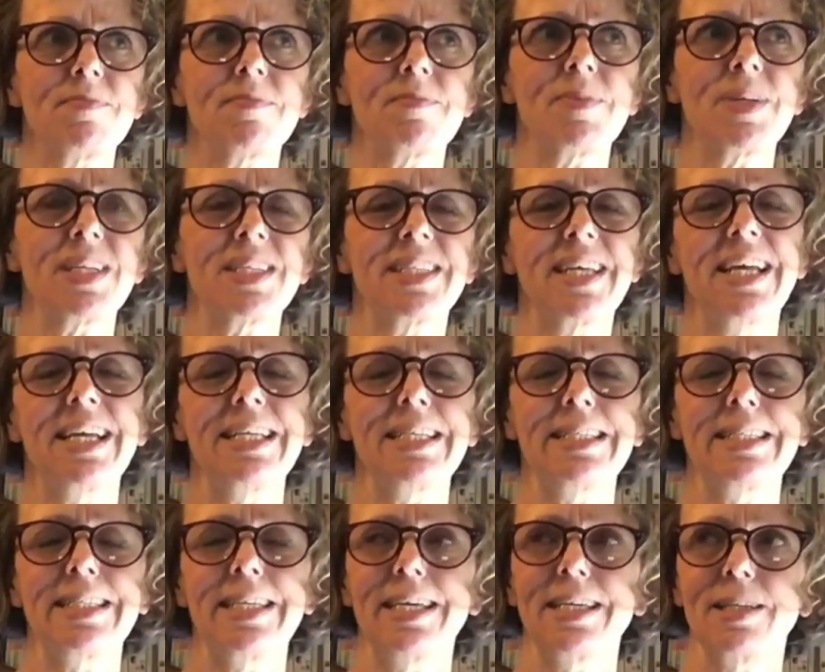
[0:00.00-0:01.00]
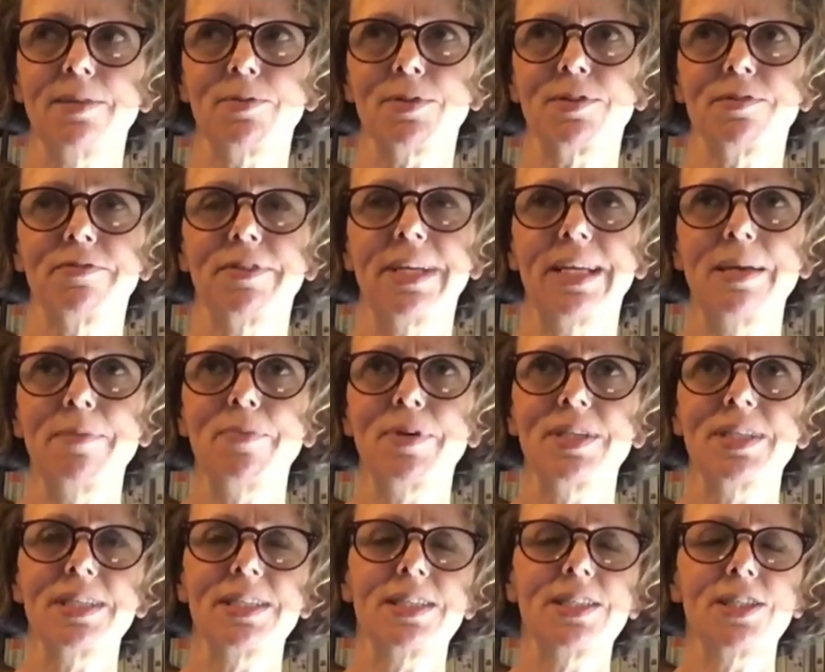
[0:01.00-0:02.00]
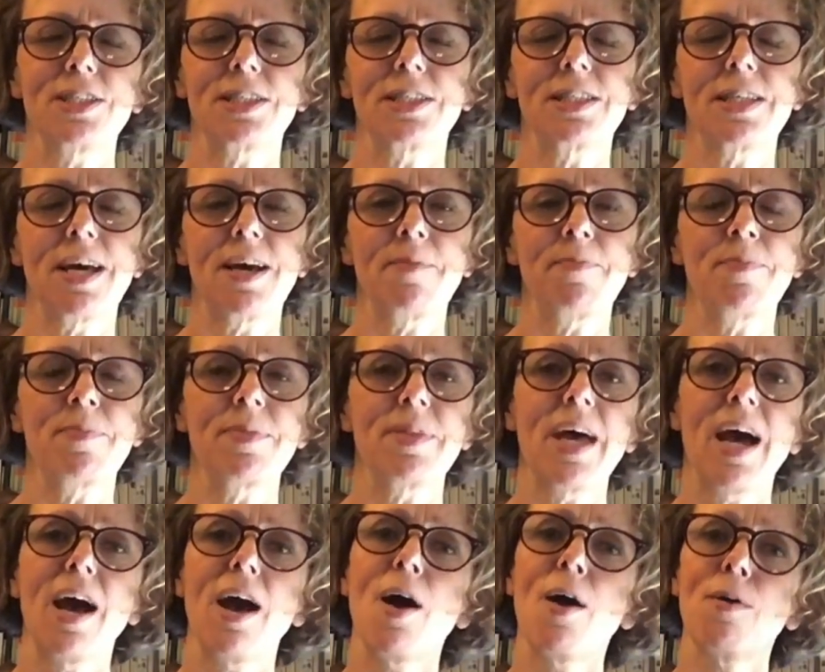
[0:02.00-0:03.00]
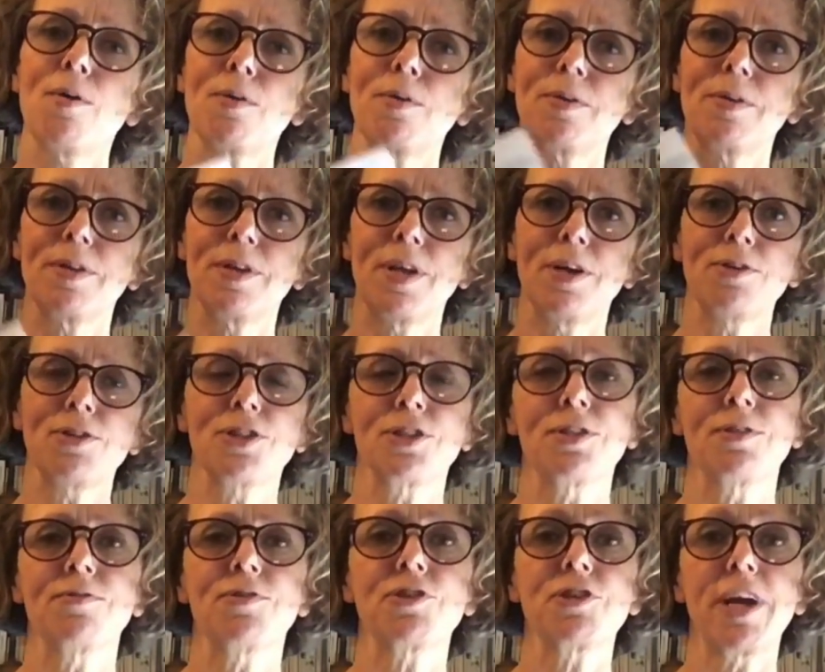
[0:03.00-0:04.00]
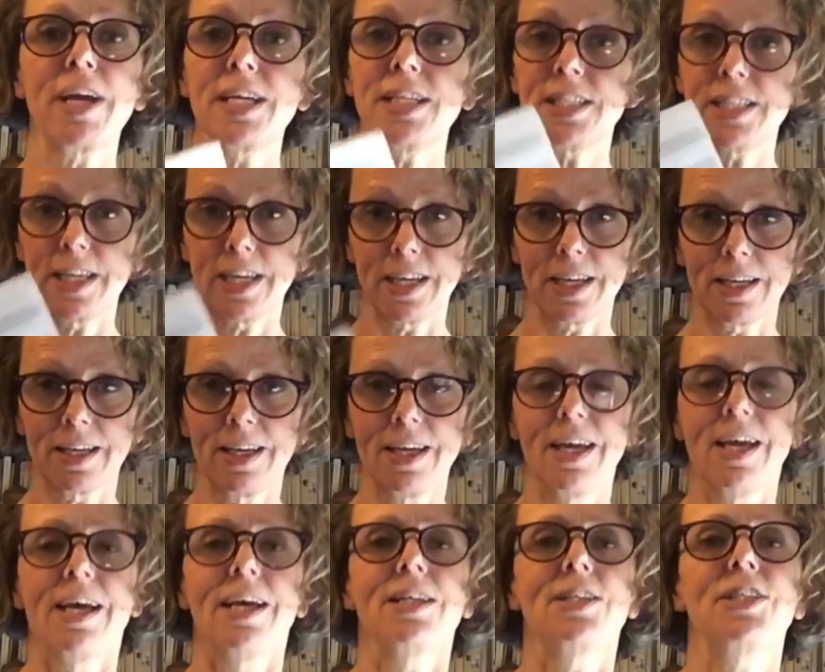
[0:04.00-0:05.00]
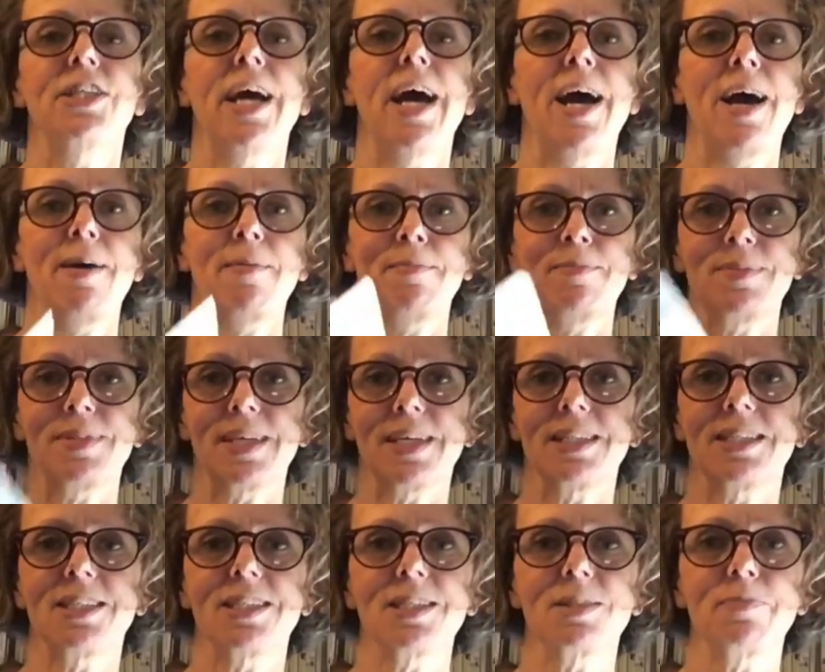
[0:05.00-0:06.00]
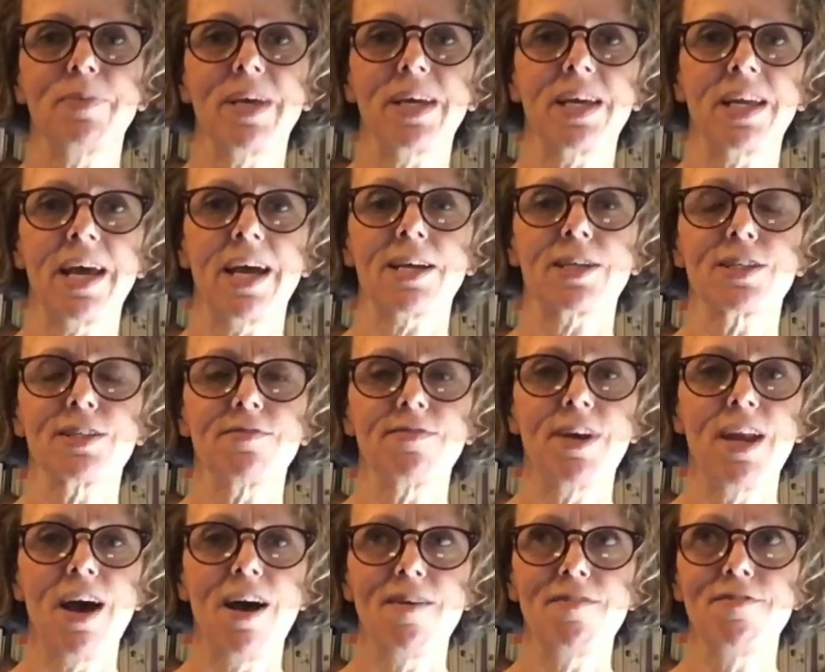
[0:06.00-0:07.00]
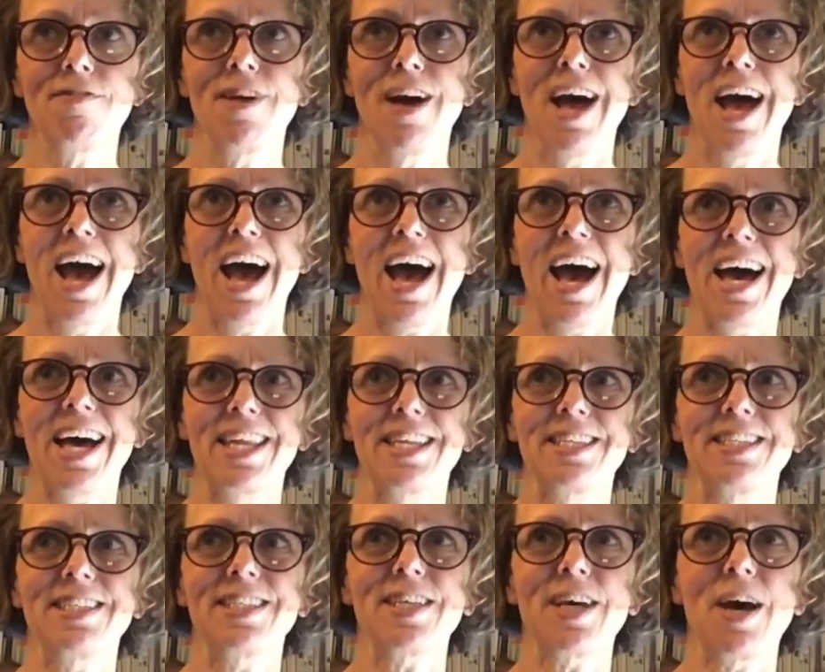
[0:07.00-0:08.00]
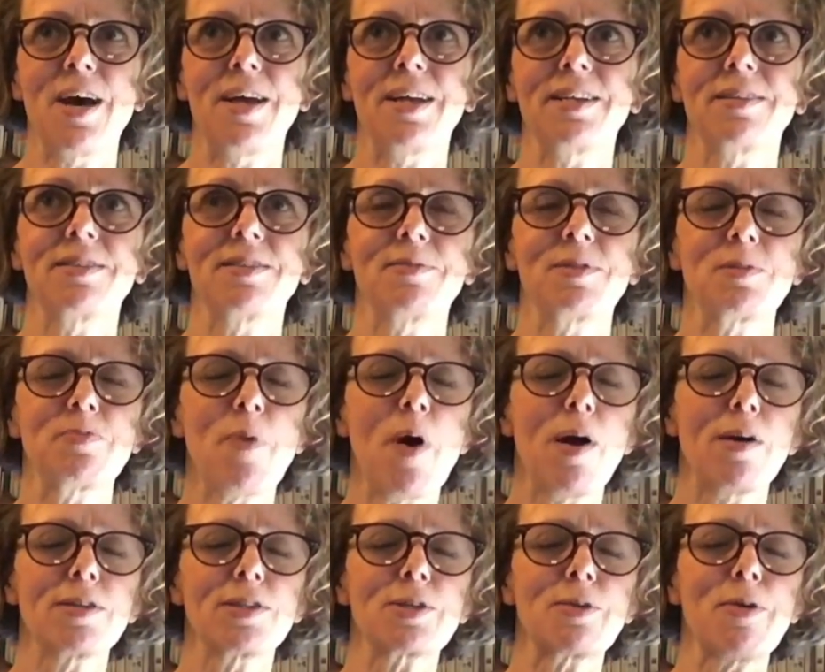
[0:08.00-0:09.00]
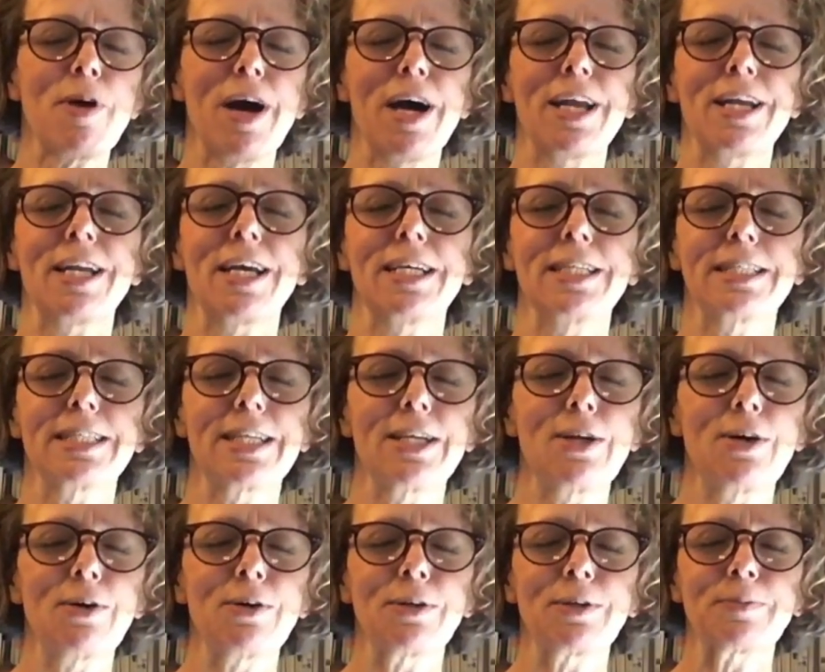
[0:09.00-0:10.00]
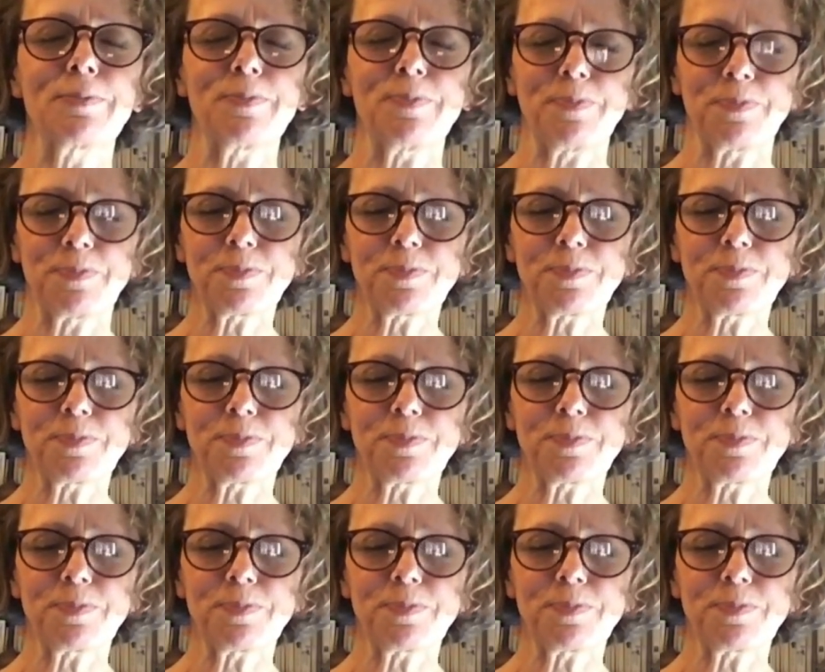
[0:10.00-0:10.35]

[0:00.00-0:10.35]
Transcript: when I say illicit, it wasn't really, but it's just that whole notion of trading jams as just being an act of love. And it sparked quite a nice long